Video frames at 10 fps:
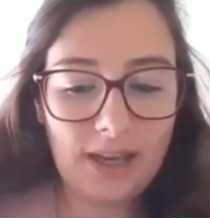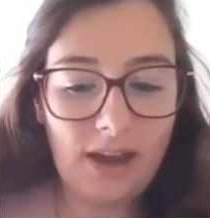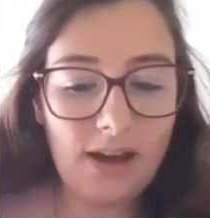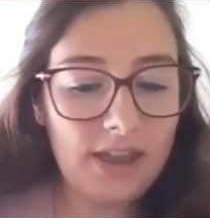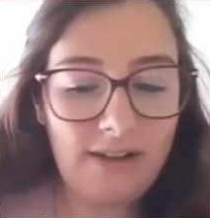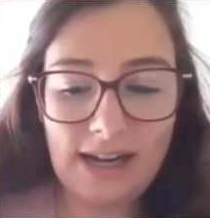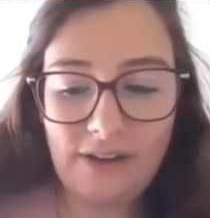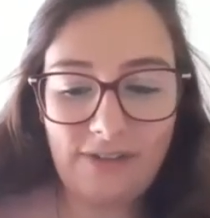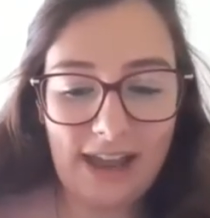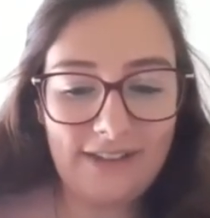are there any
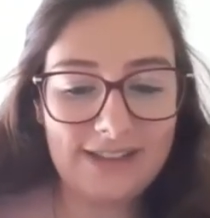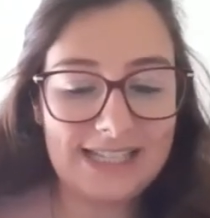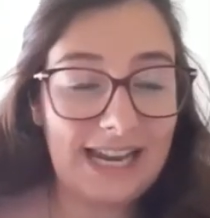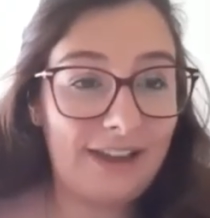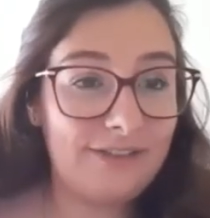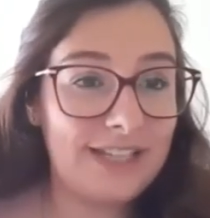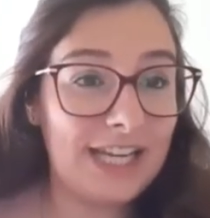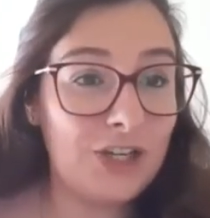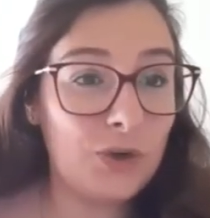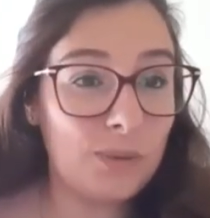flavours left
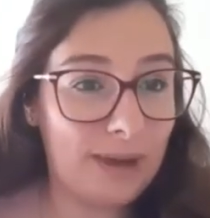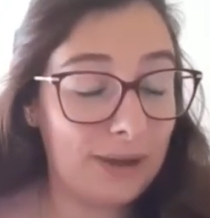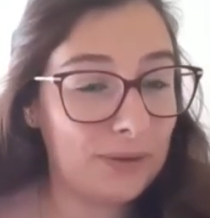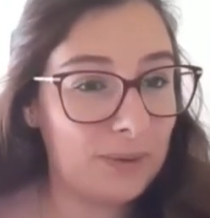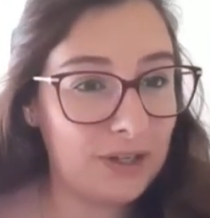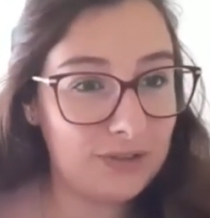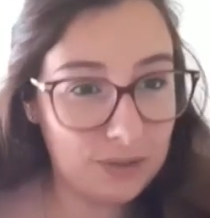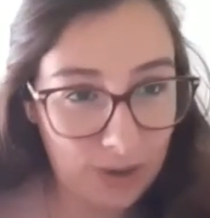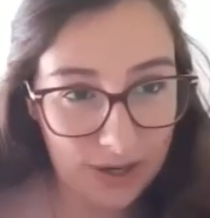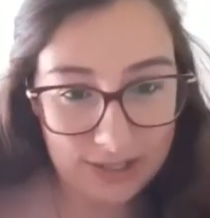in your mouth when you've
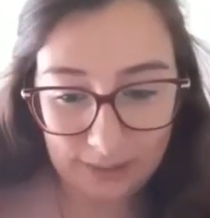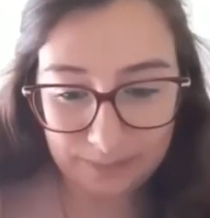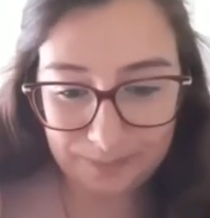swallowed it?